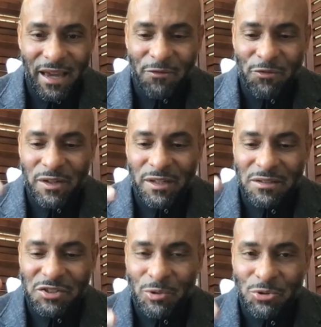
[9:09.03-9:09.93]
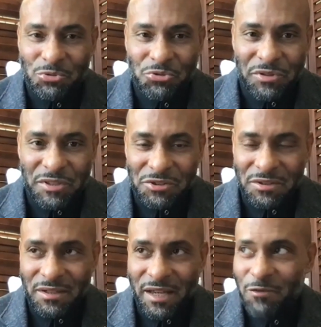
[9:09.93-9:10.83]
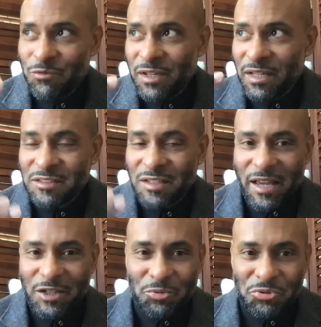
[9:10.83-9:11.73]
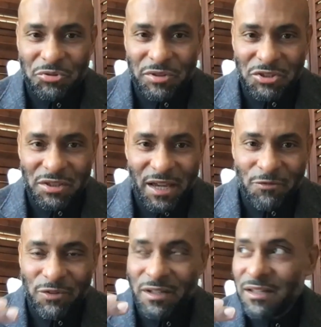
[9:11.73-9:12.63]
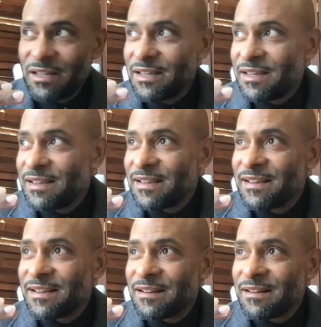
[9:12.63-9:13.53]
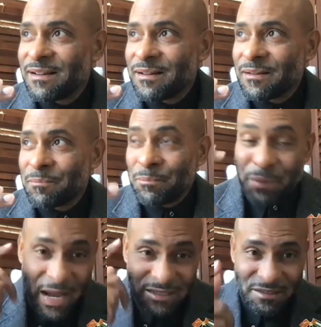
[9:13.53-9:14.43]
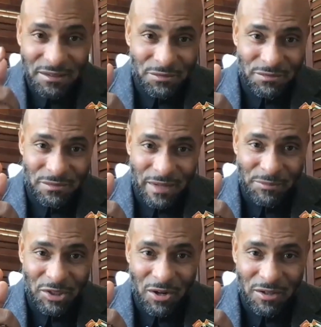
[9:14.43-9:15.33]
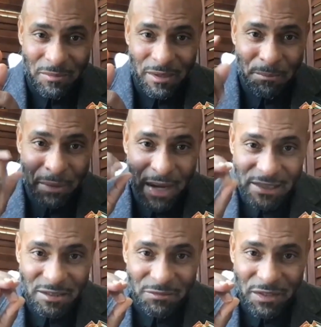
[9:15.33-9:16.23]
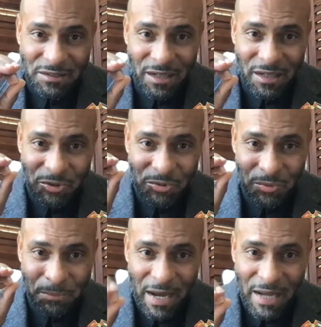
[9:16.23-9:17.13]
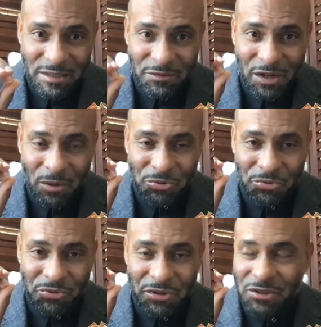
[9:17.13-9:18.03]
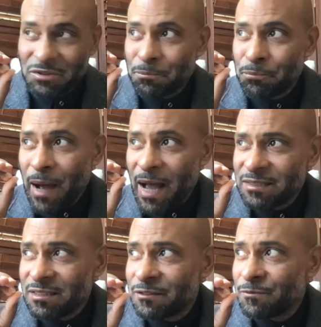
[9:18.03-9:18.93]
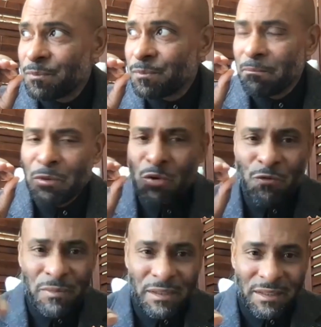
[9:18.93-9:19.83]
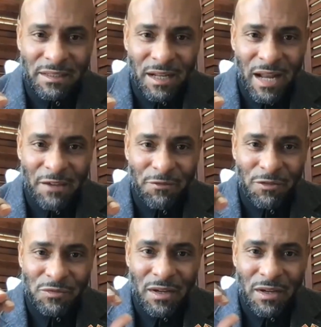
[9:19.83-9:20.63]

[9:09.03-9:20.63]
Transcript: every social tradition, every intellectual tradition, every positive, I'm talking about, positive intellectual, positive cultural tradition, positive movement in the life